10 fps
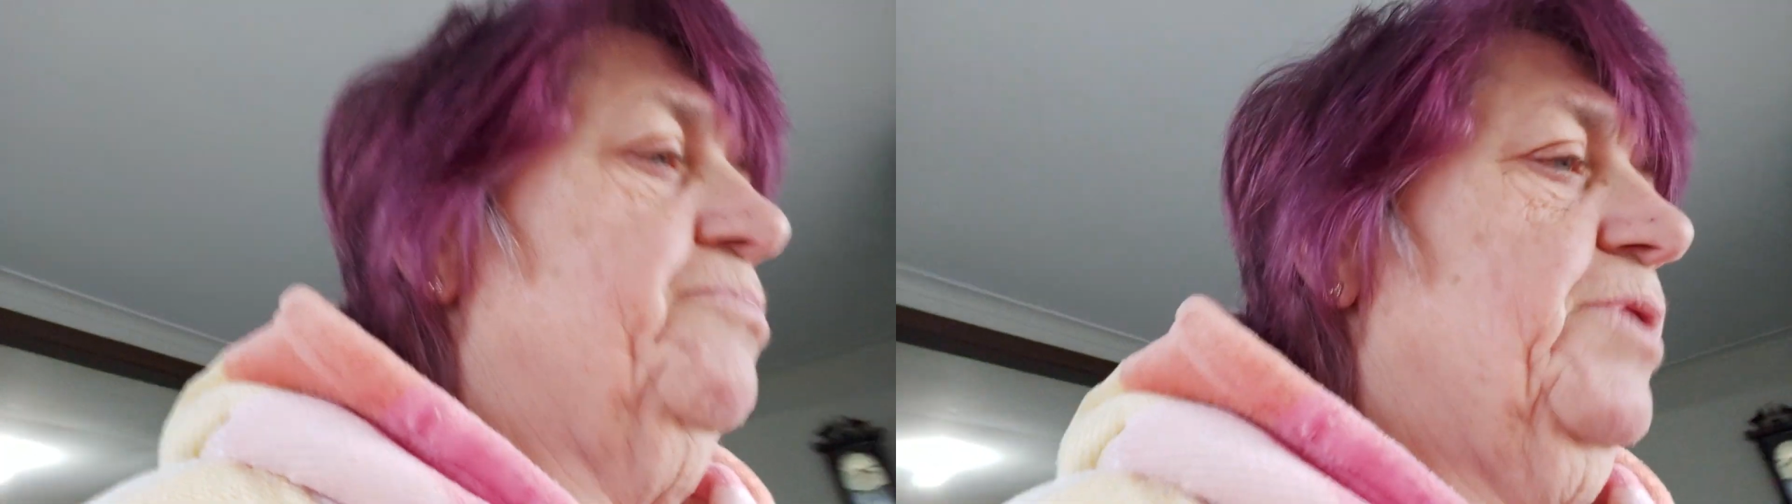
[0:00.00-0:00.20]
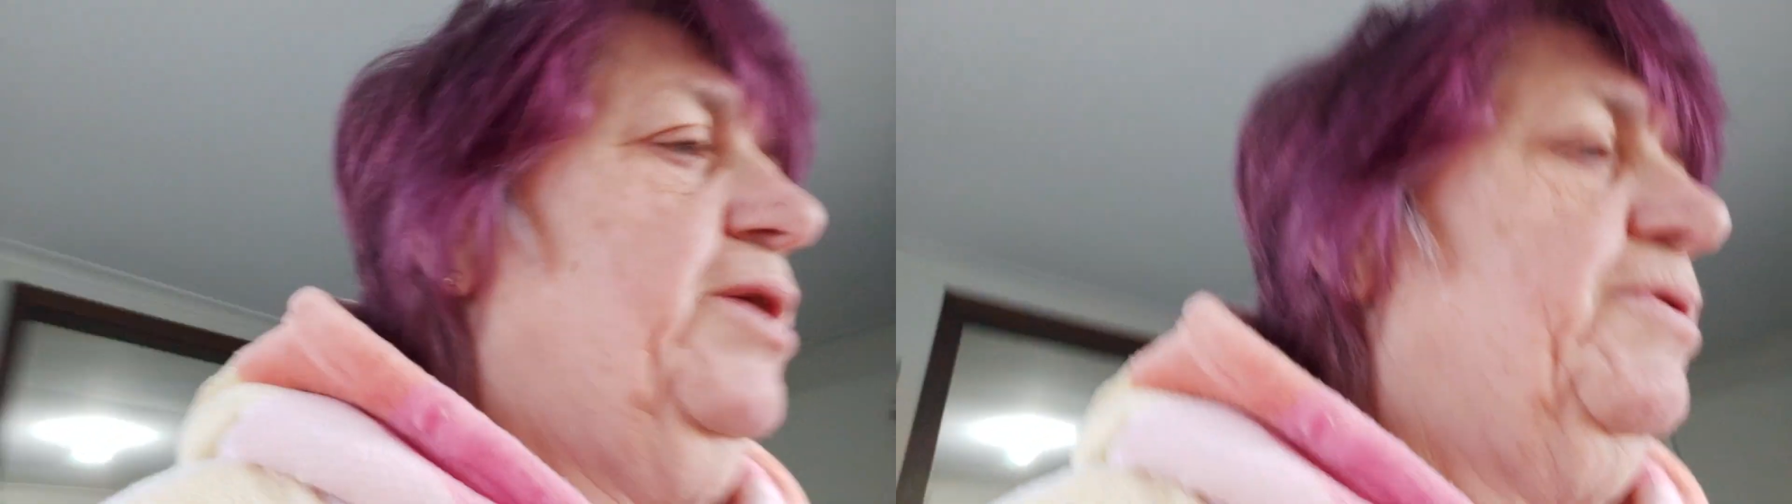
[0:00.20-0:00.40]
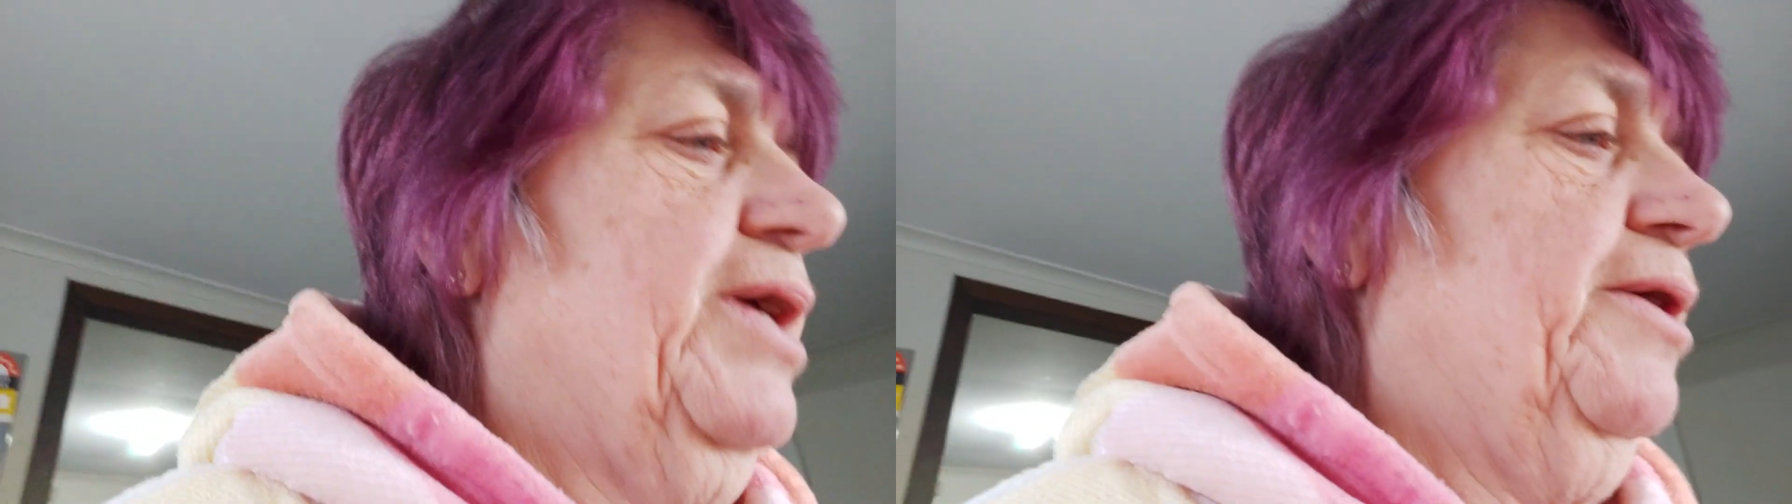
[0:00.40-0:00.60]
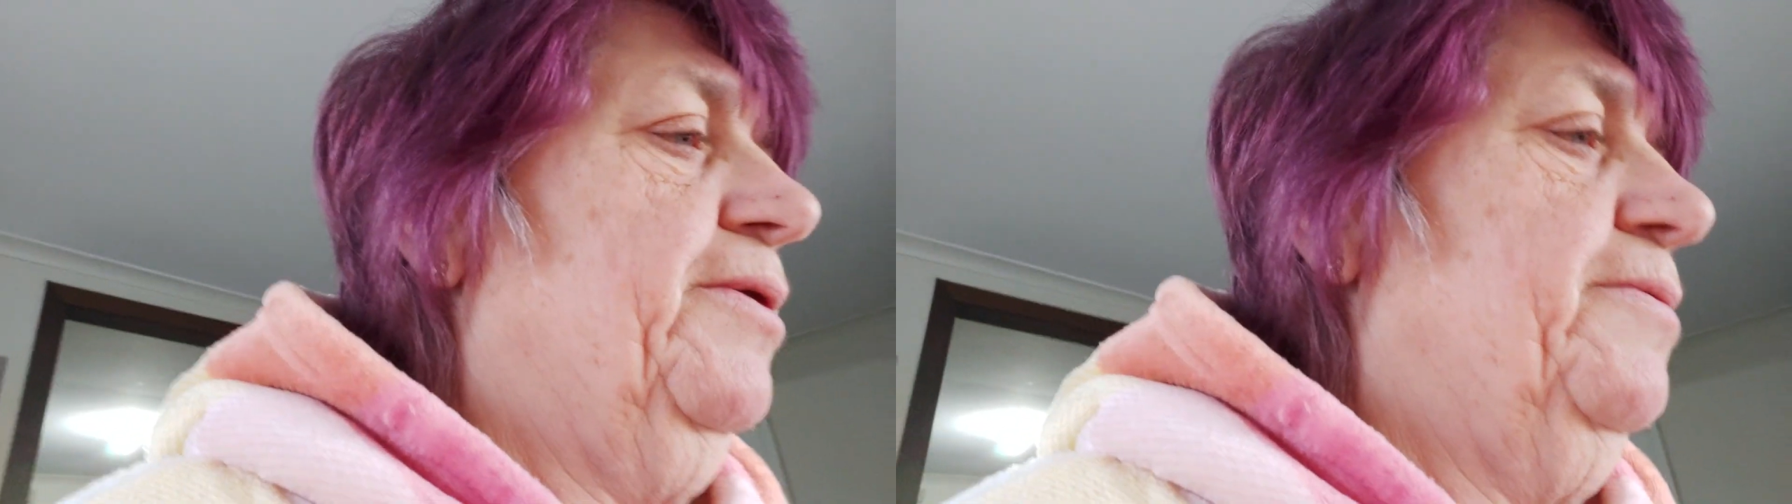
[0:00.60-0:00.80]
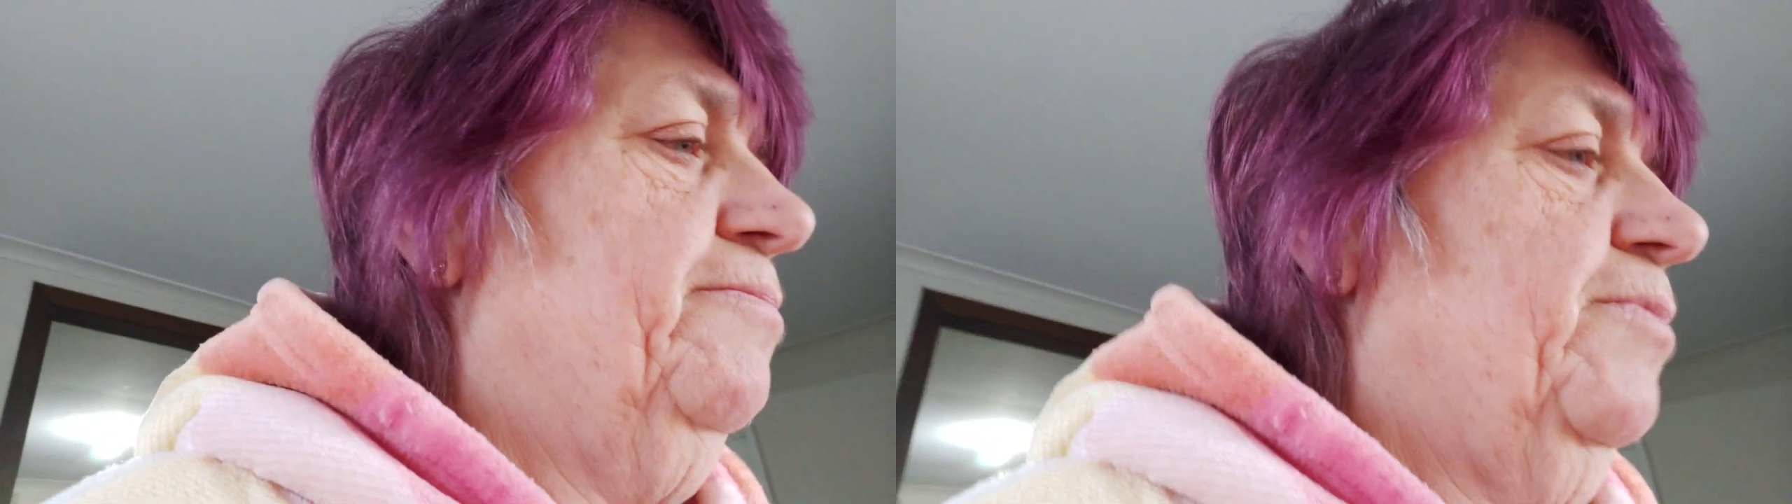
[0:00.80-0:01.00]
here we go.
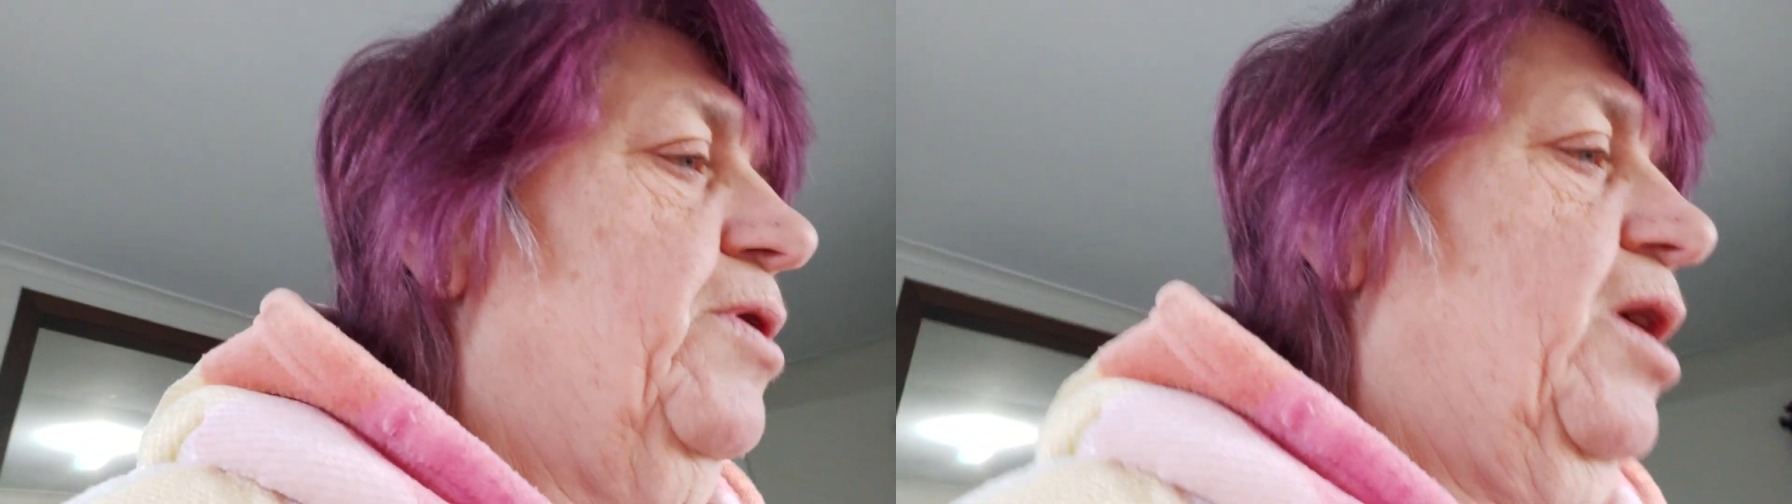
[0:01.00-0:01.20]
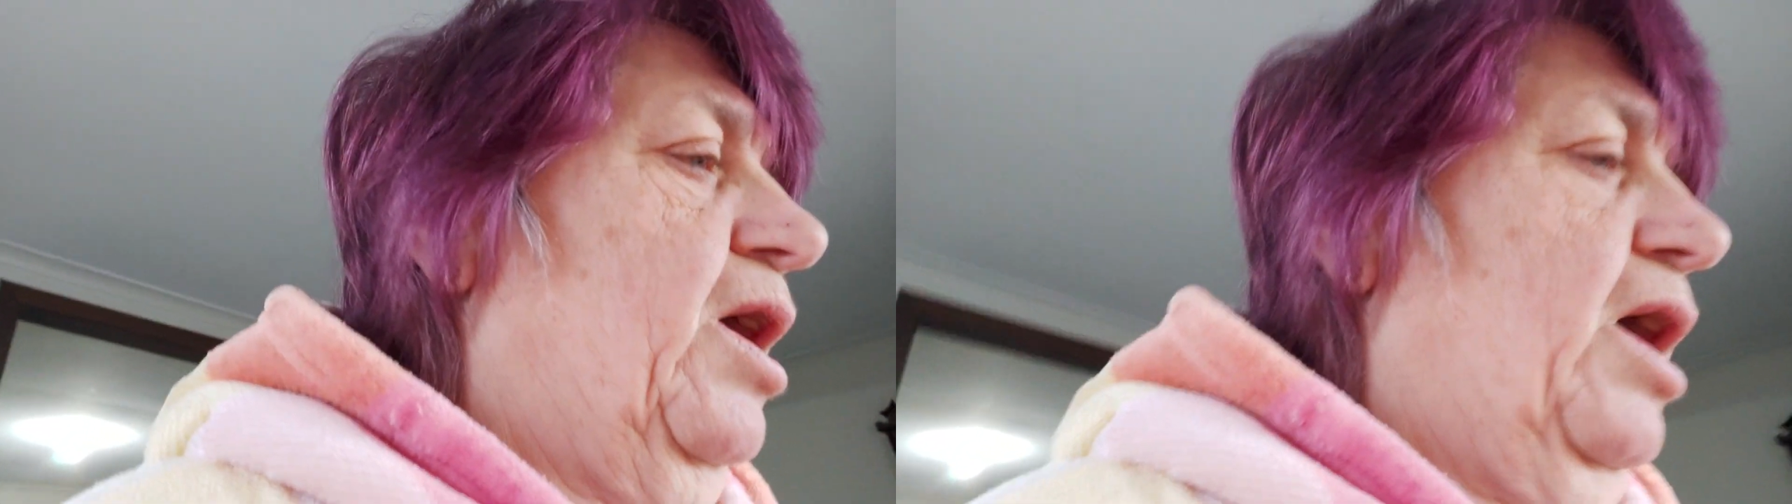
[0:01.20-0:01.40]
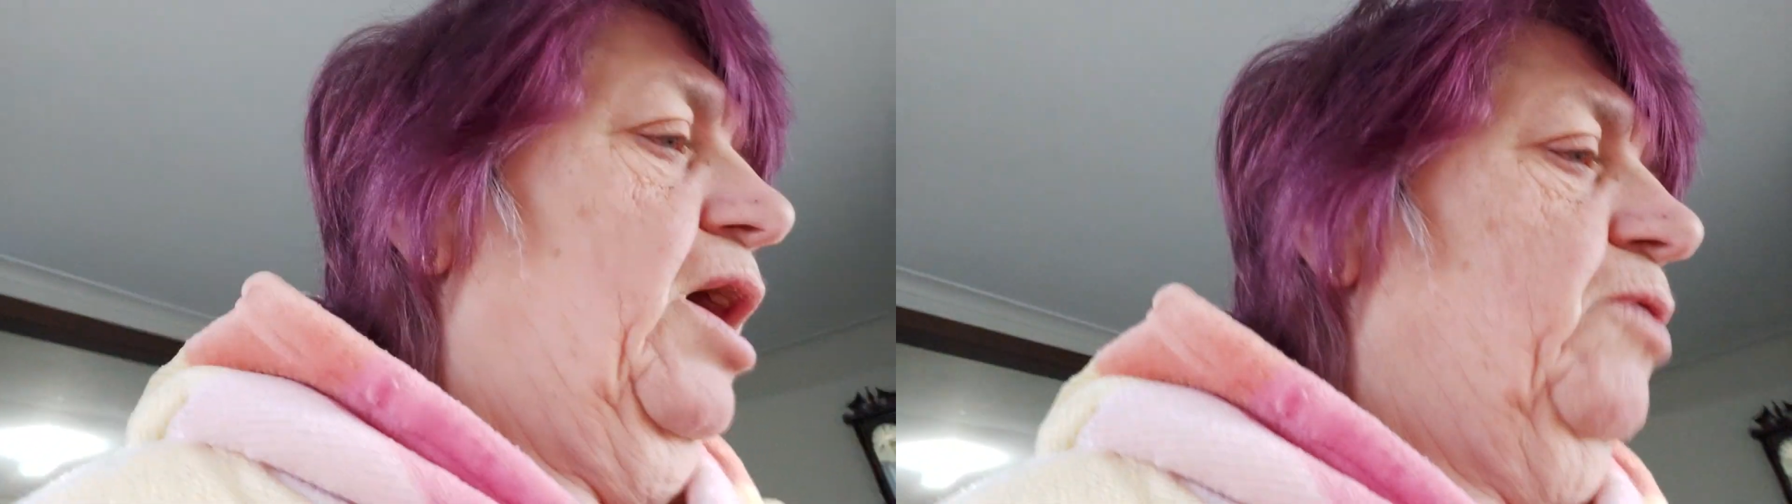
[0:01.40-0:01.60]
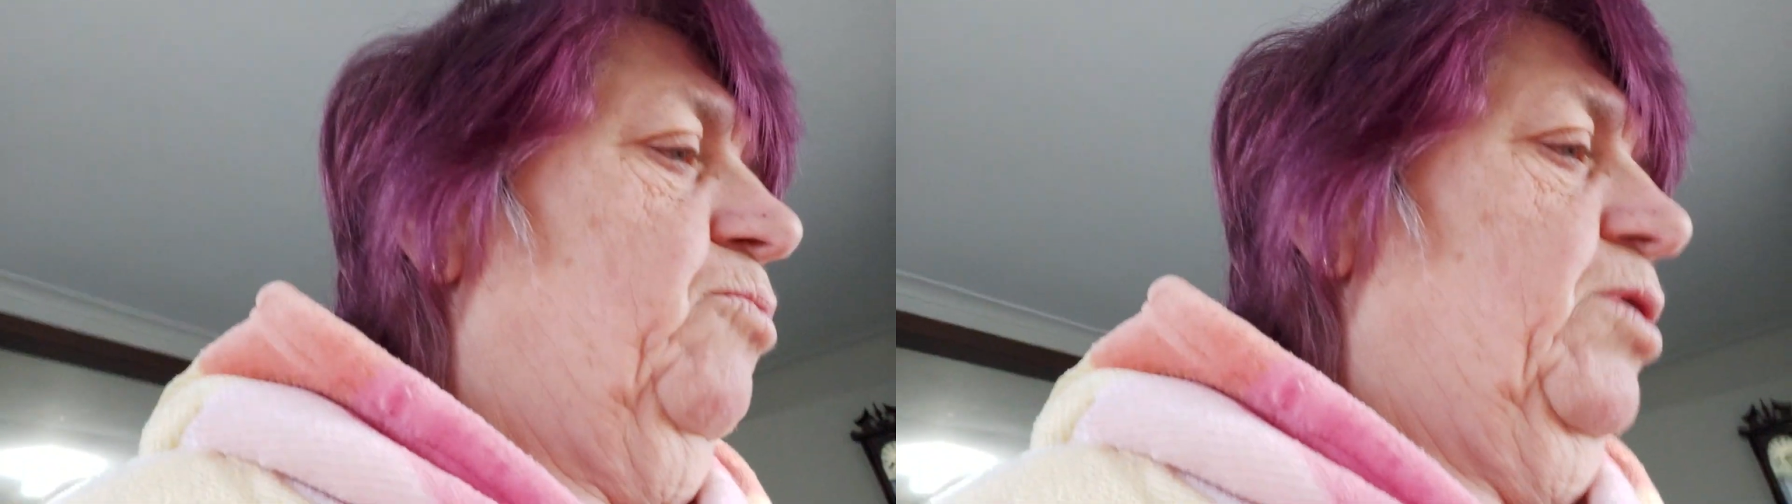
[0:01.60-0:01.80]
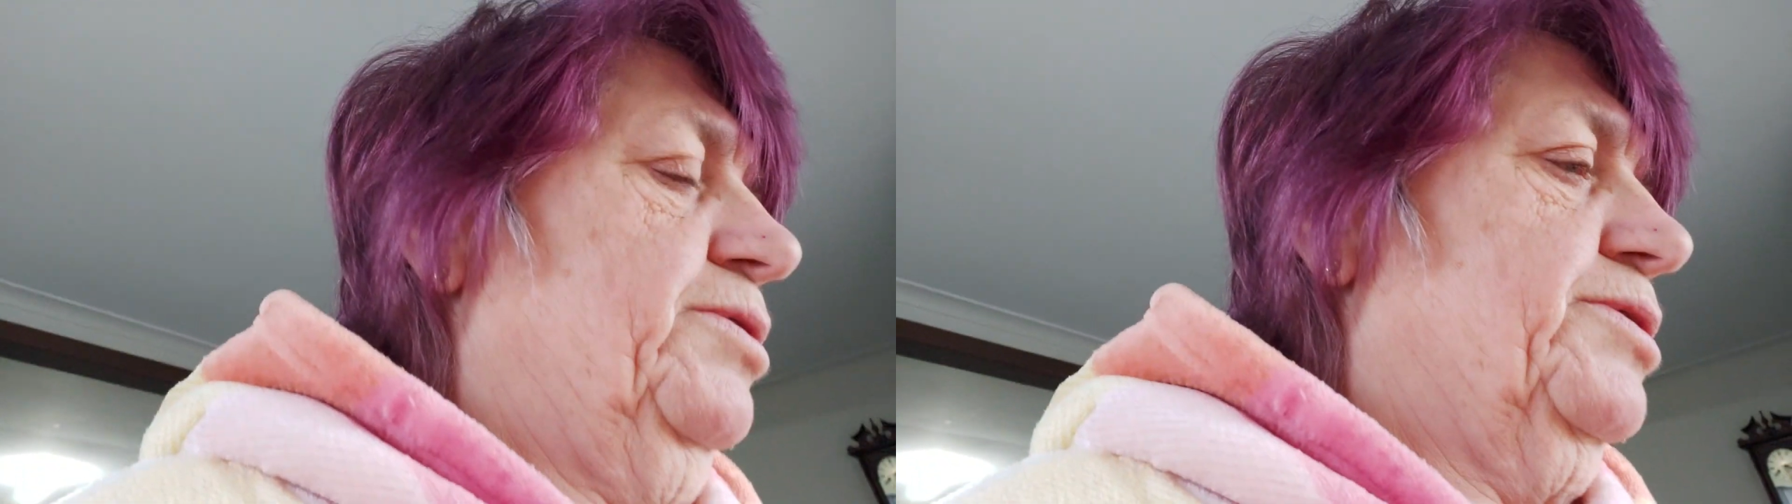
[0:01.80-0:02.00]
I
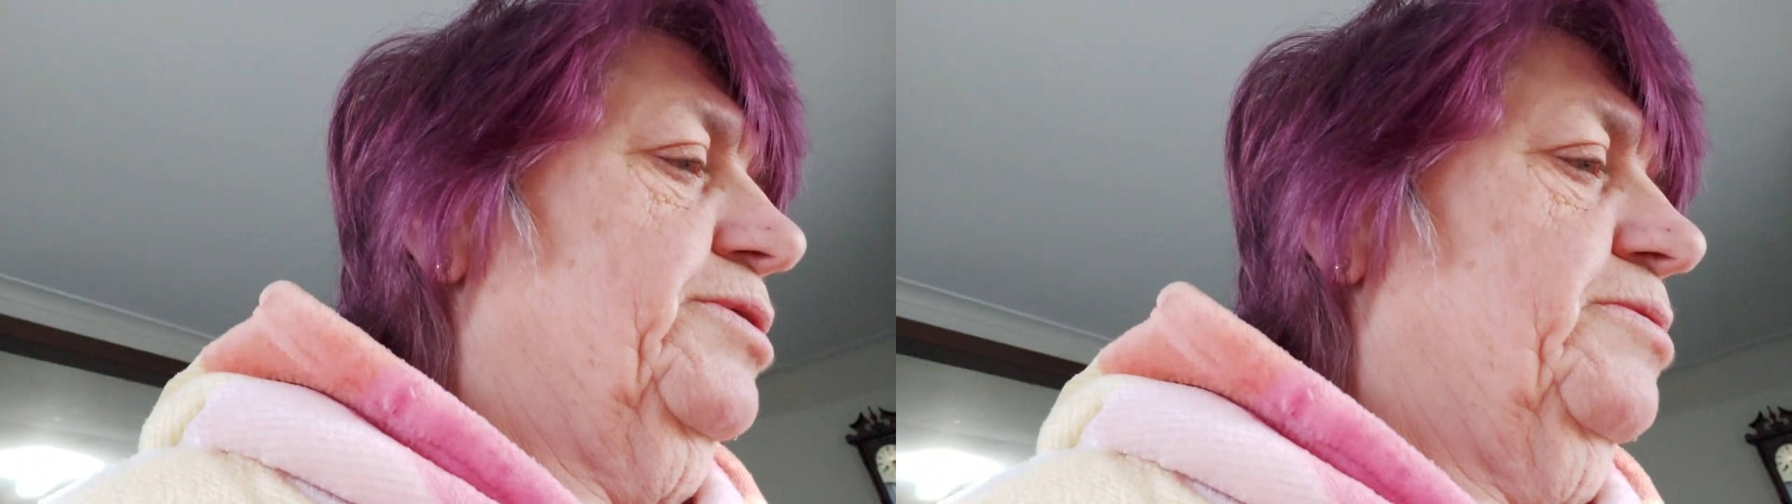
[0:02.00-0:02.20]
want